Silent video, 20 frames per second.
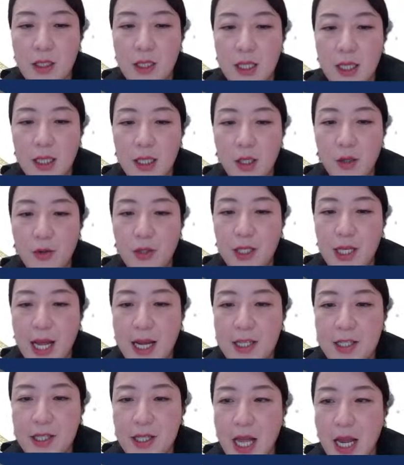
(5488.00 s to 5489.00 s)
And go to the
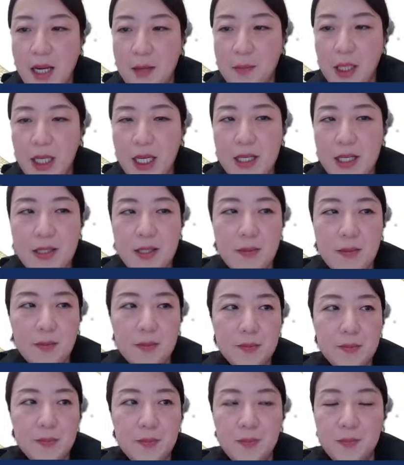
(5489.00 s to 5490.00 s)
next slide, please.
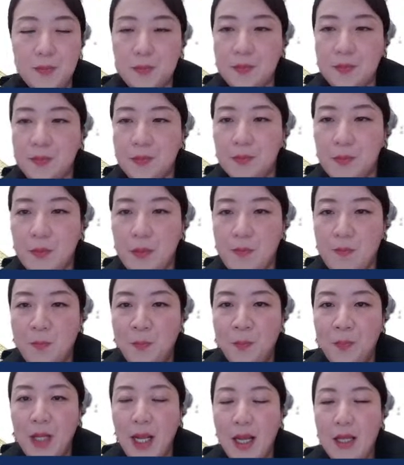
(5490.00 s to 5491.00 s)

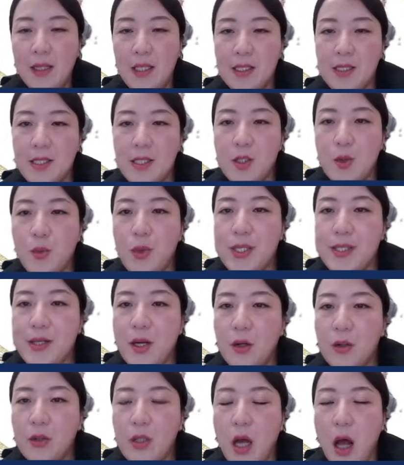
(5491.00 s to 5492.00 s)
And this is the
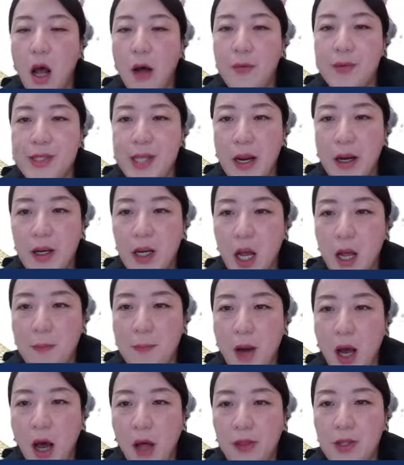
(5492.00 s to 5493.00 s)
result of second
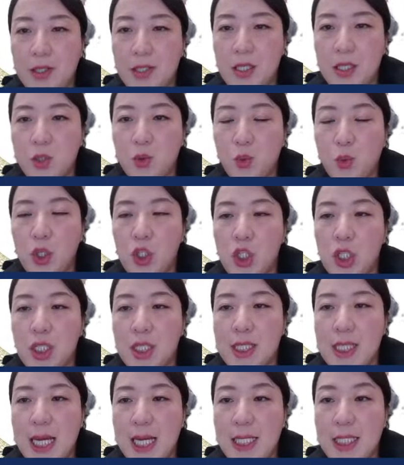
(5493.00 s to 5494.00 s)
hypothesis, which
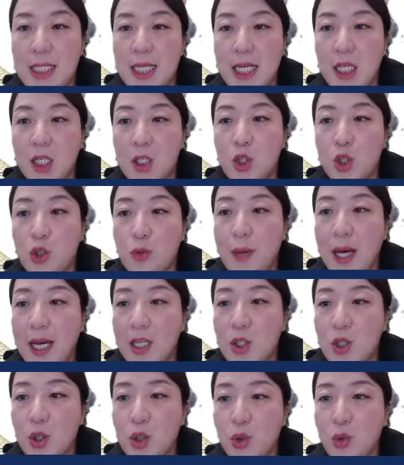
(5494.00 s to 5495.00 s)
is testing a
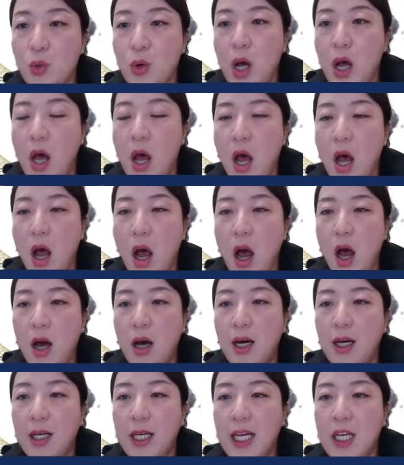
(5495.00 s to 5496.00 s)
2x2
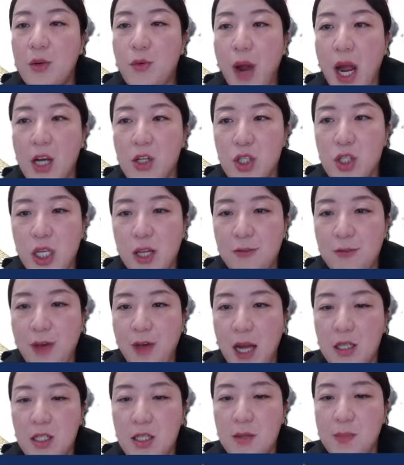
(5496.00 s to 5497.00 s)
interaction
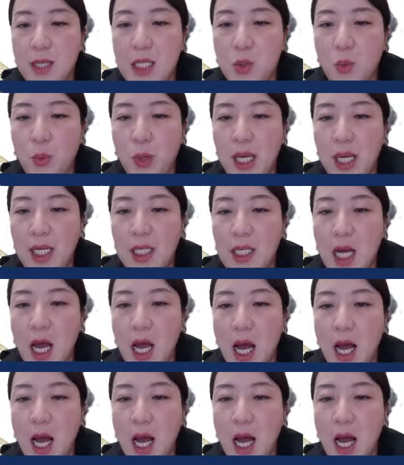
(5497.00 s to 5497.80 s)
effect between